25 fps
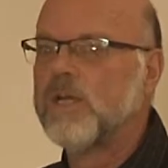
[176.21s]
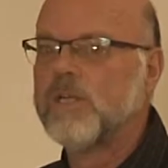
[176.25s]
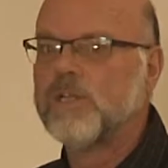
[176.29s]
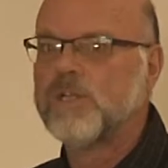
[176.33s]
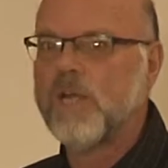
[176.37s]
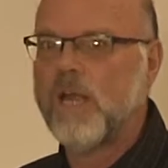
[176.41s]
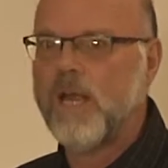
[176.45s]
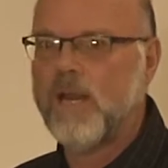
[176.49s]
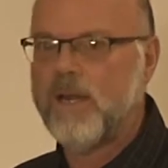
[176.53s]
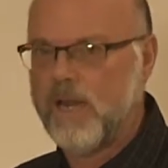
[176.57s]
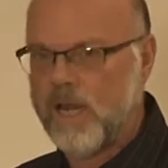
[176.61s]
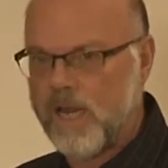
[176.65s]

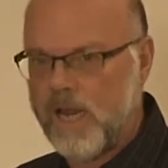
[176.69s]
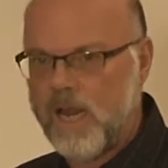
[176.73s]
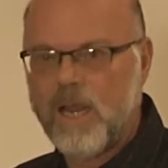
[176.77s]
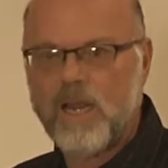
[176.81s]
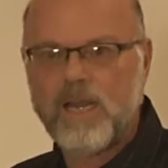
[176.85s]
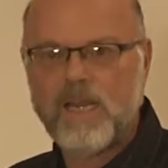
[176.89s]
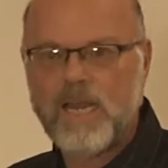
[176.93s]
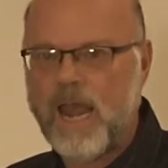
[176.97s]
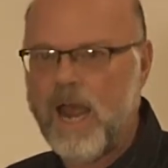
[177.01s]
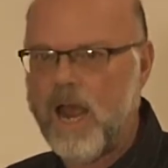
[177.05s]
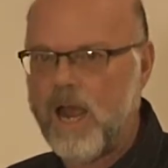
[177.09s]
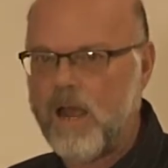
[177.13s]
said,
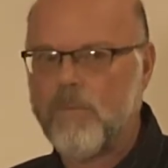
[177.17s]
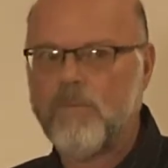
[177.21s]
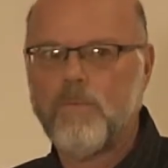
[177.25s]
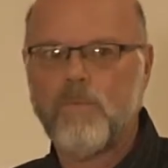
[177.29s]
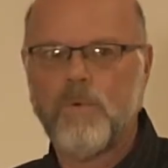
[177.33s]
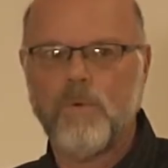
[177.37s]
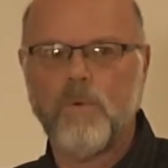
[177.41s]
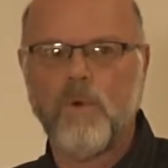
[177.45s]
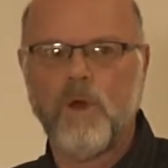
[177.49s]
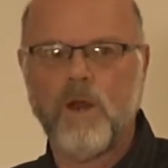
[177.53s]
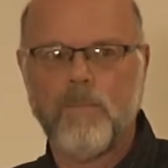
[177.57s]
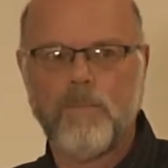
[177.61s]
yeah,
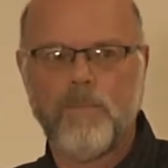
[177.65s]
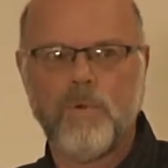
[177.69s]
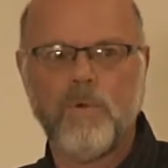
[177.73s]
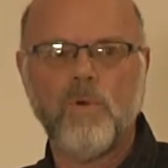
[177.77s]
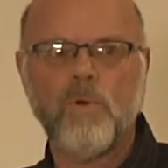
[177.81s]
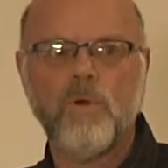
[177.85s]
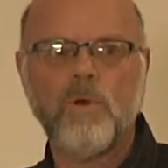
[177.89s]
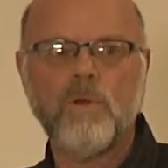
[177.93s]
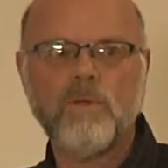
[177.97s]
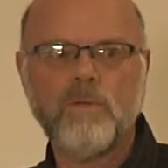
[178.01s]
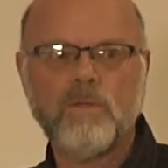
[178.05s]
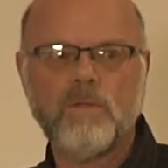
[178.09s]
we want a
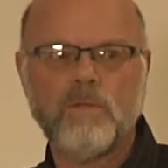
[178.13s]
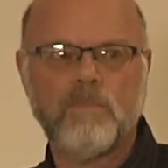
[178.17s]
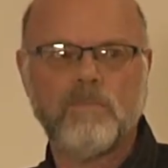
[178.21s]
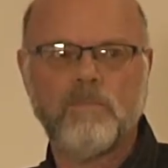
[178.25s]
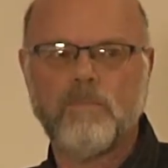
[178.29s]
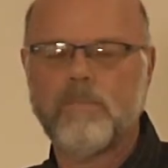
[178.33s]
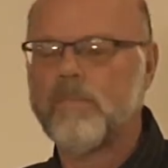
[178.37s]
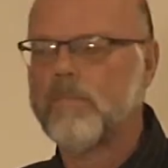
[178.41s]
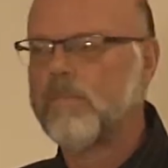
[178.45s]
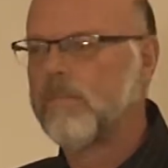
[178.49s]
pool,